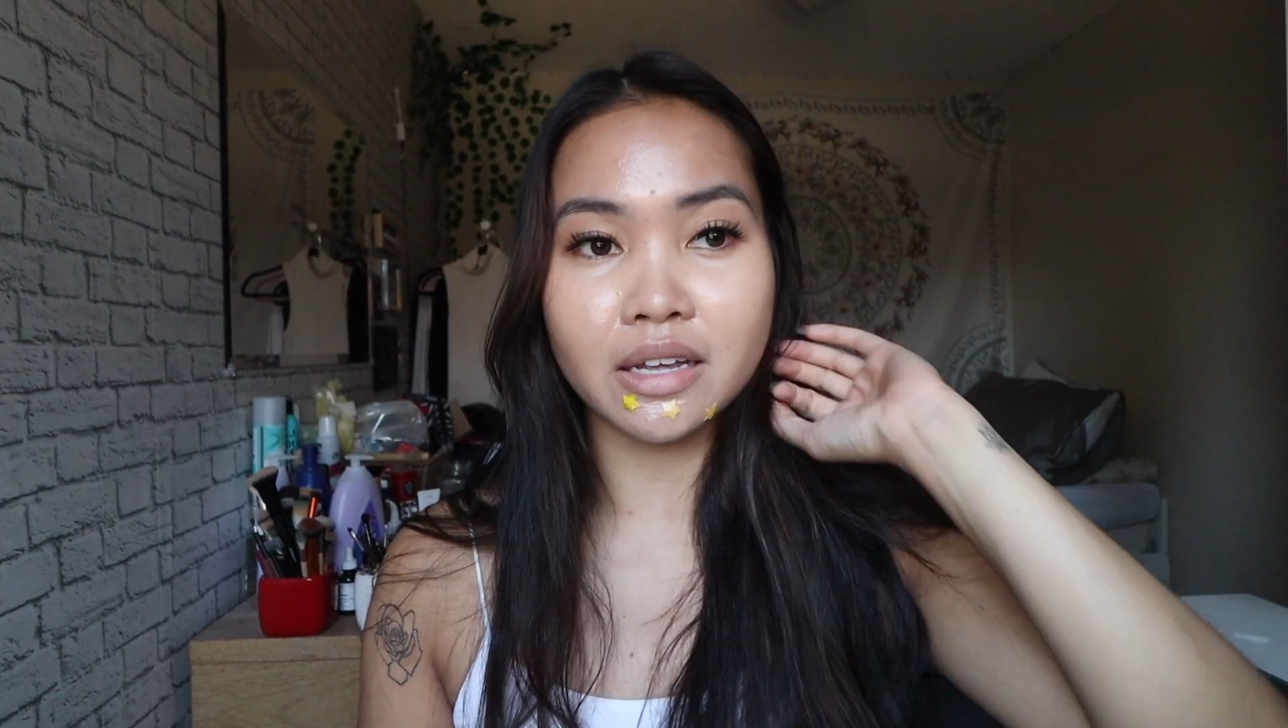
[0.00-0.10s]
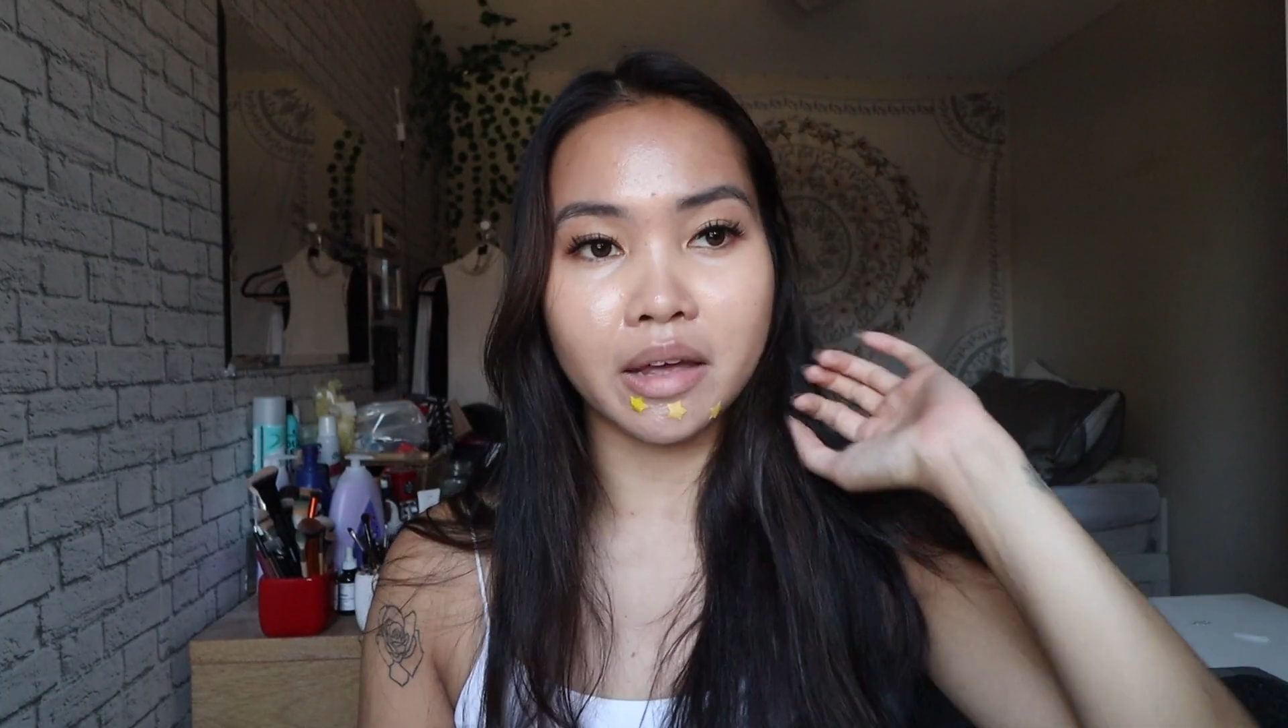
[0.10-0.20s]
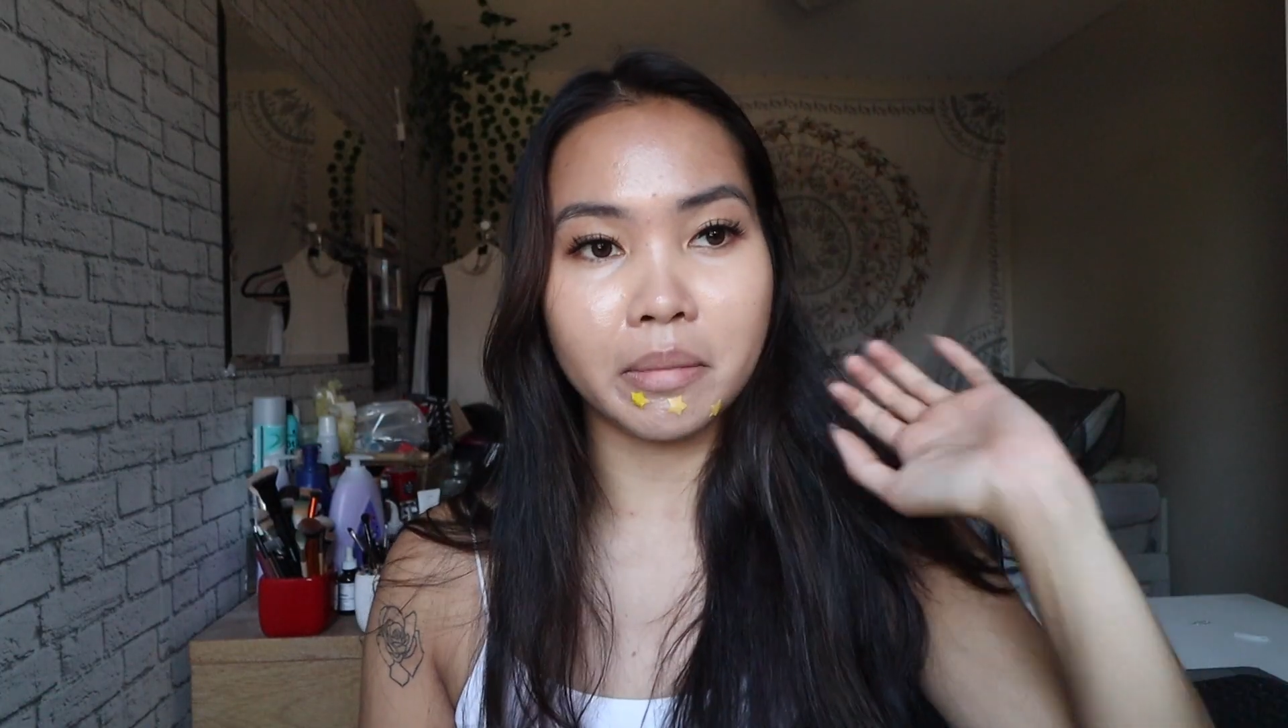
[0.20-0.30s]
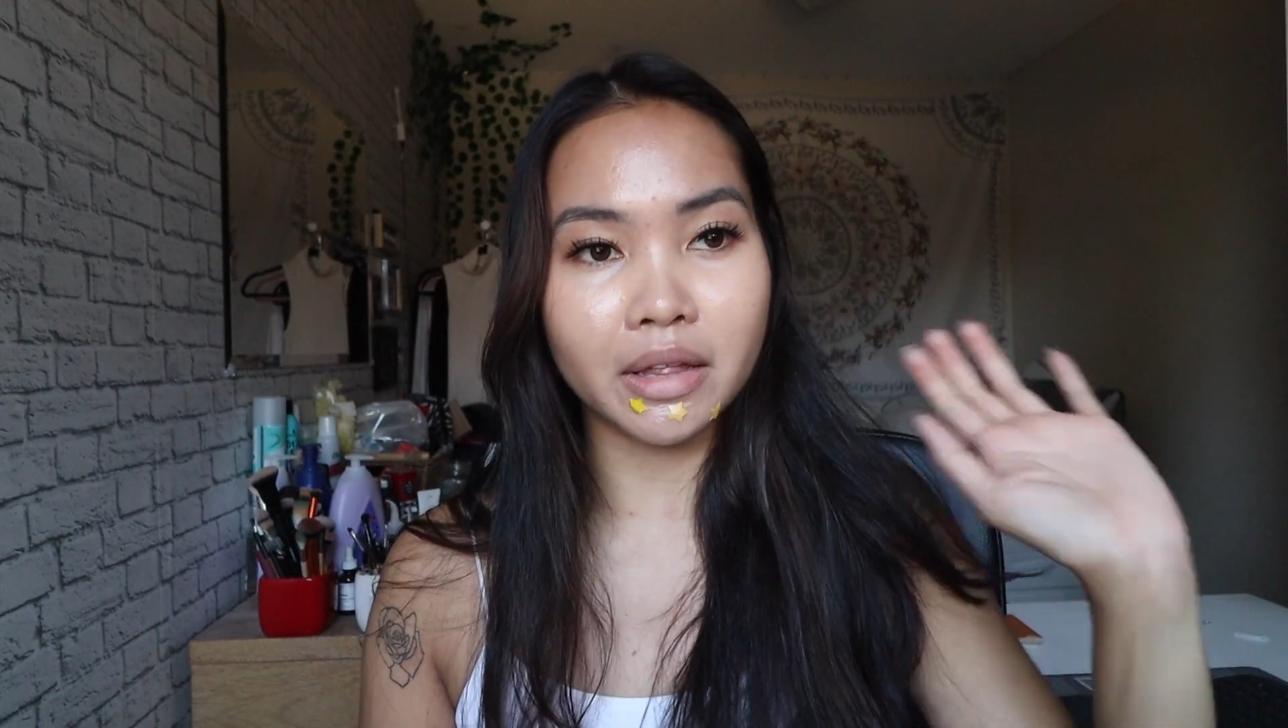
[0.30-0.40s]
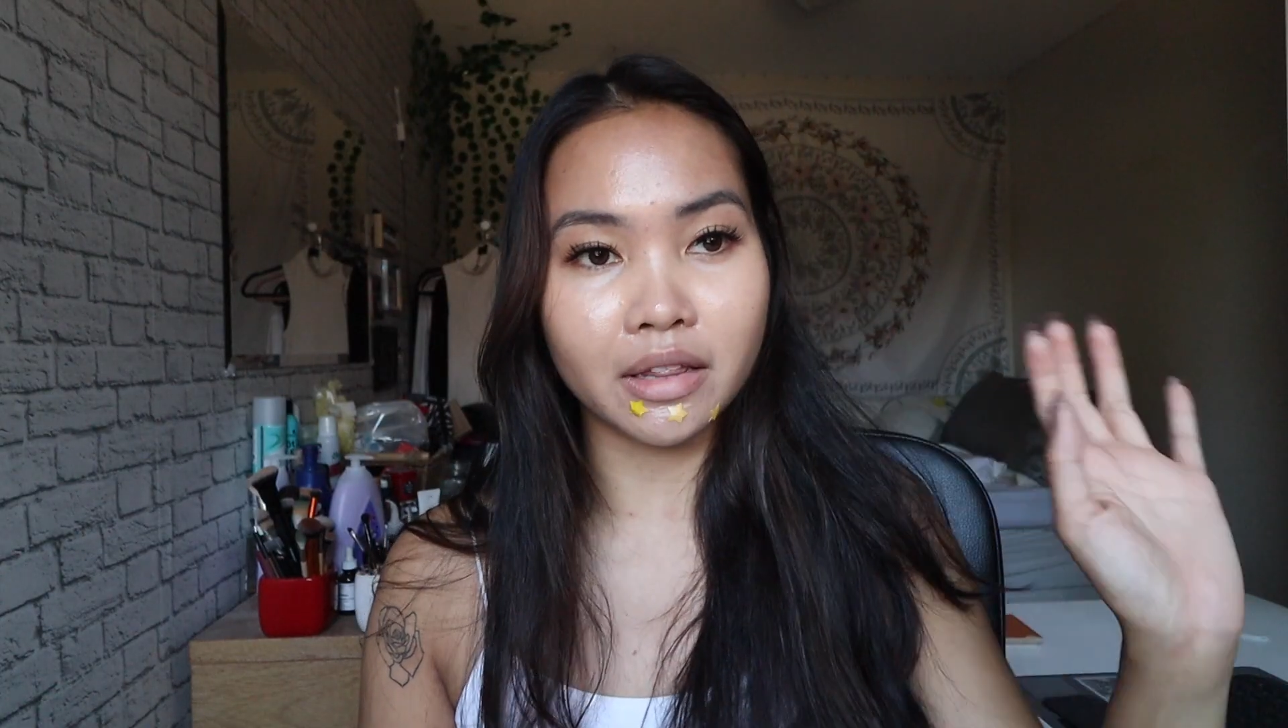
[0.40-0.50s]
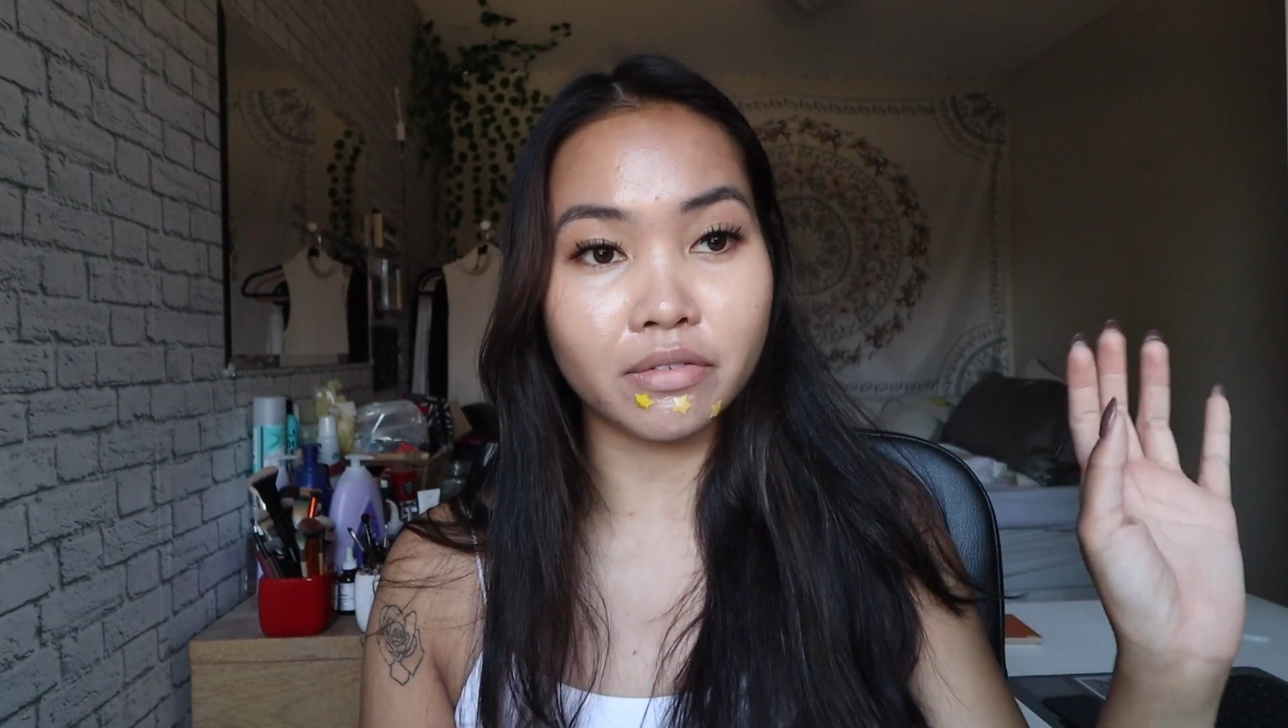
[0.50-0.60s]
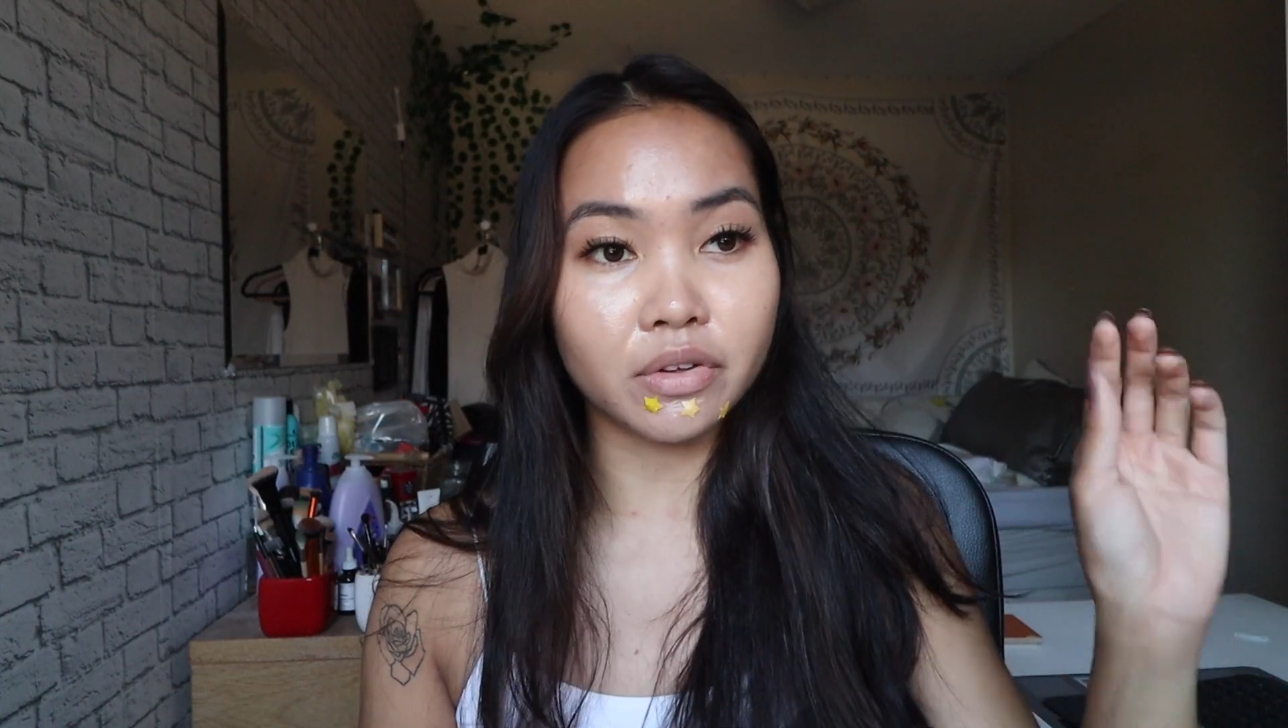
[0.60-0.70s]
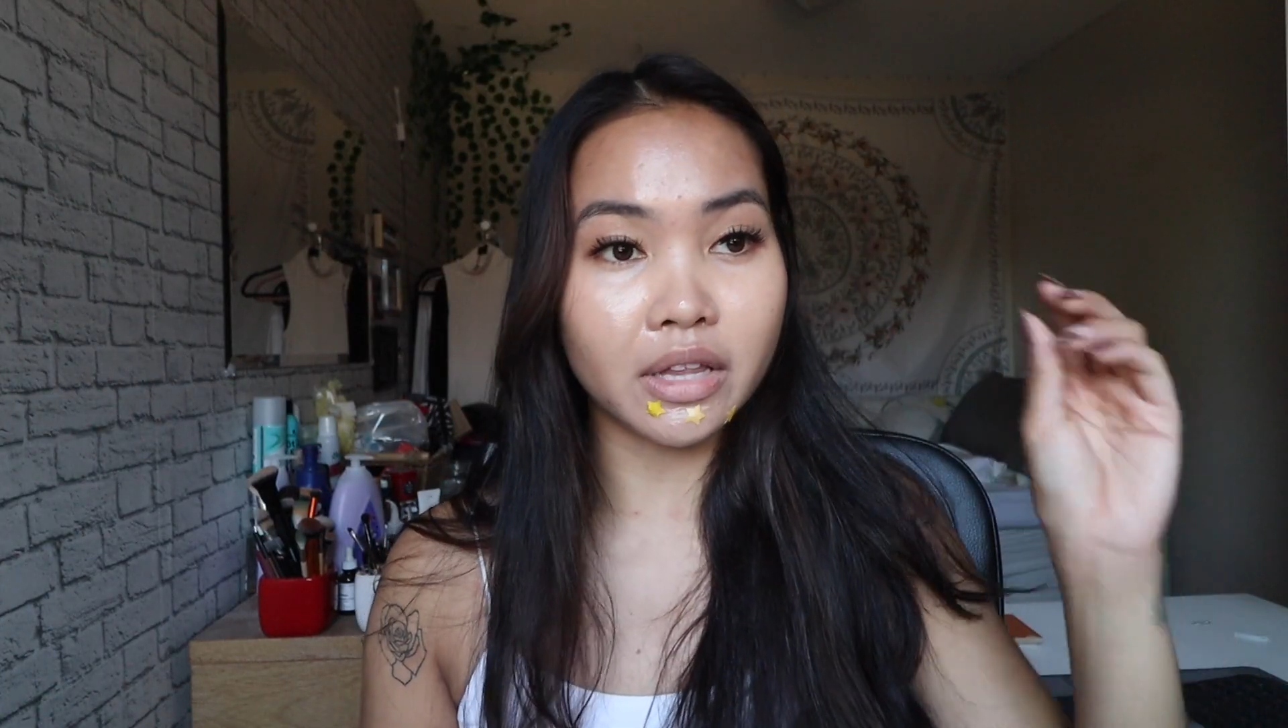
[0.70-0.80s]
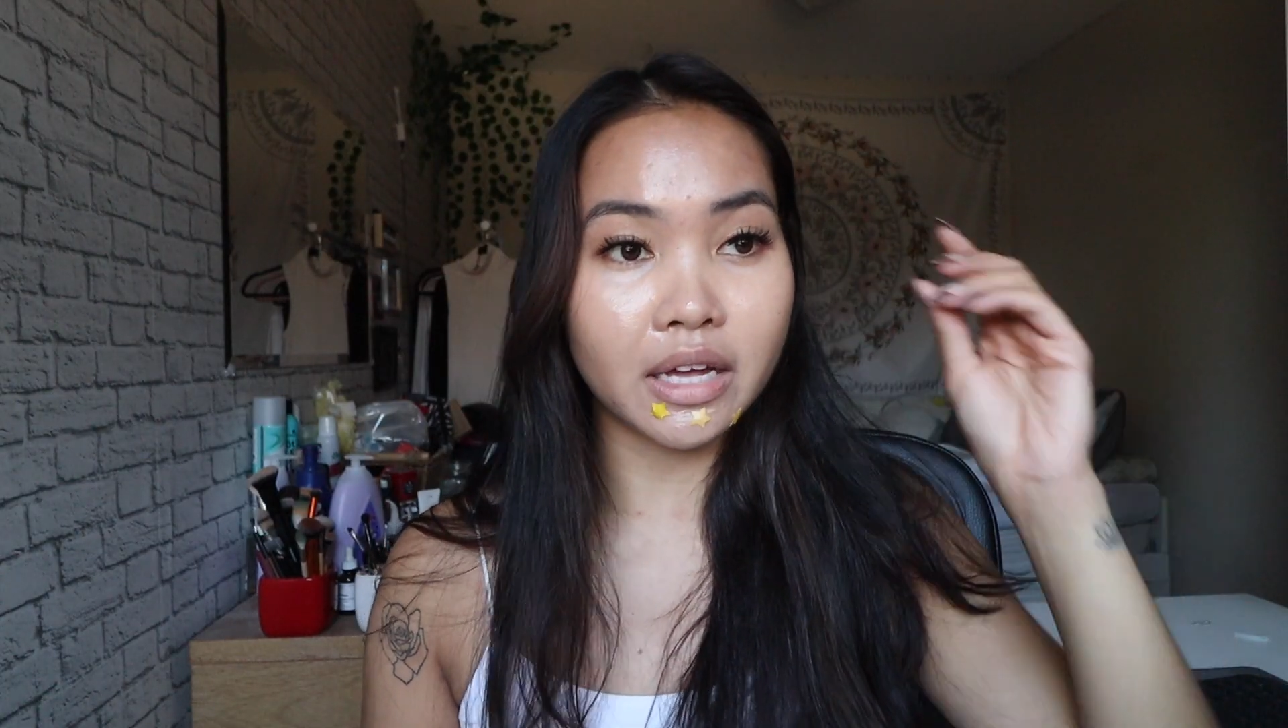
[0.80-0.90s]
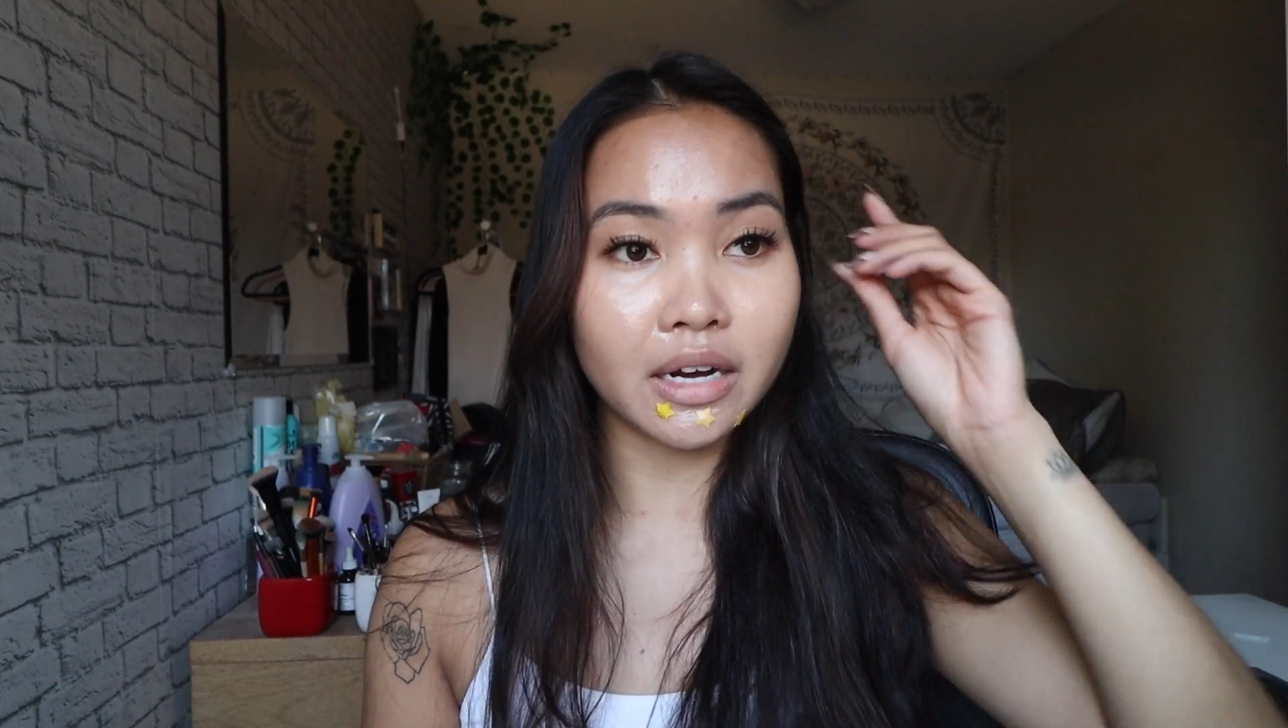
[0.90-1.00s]
am in love
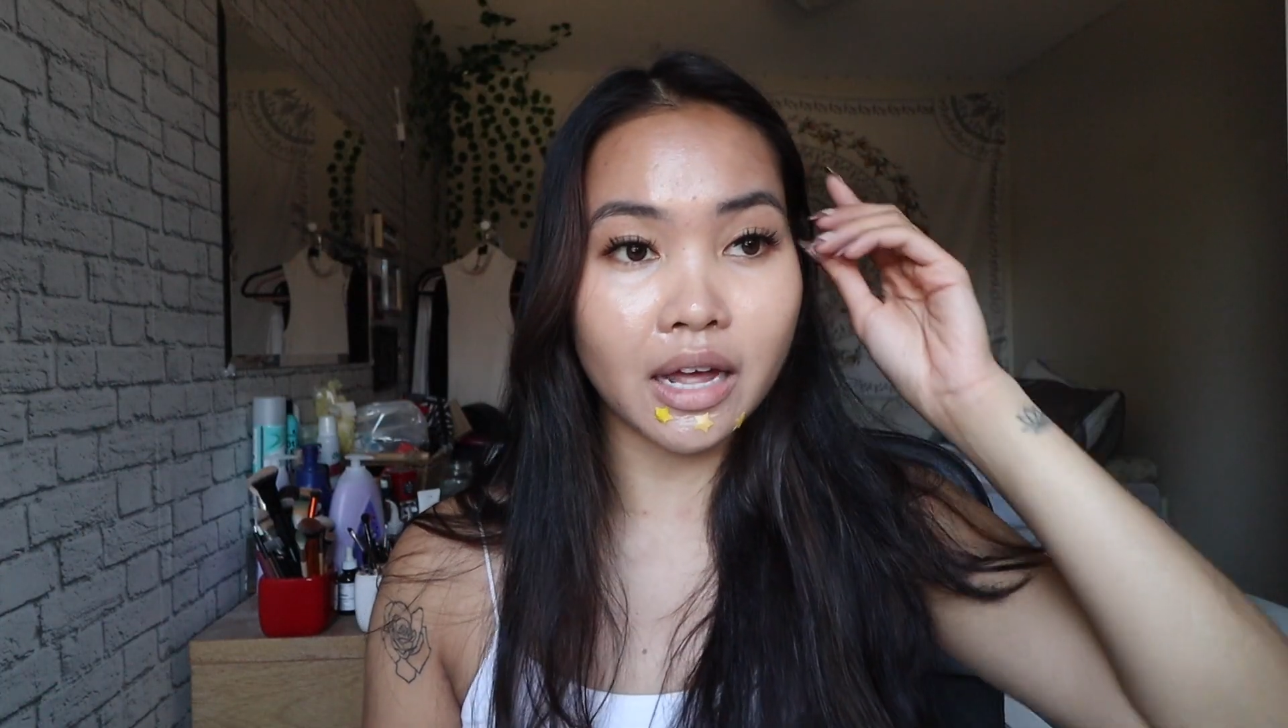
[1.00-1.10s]
with it,